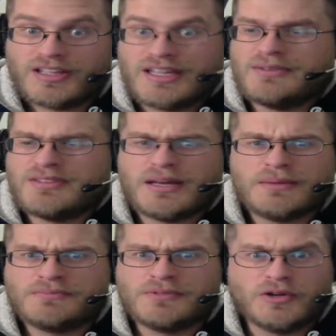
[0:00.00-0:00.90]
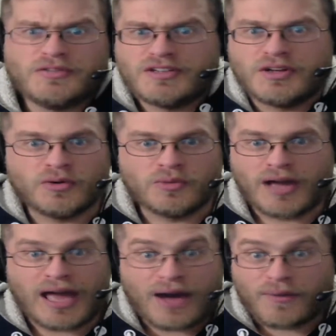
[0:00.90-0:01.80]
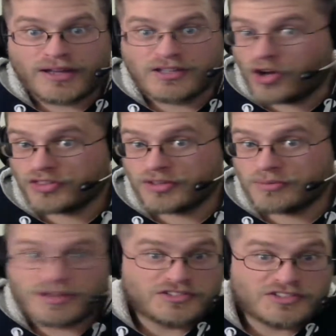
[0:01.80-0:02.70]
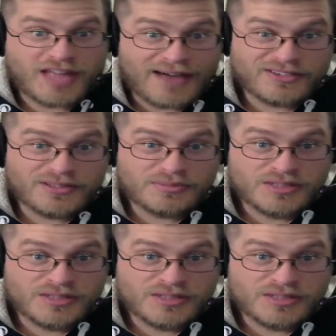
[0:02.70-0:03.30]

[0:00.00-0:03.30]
games that I don't even know how I got them, I just have them.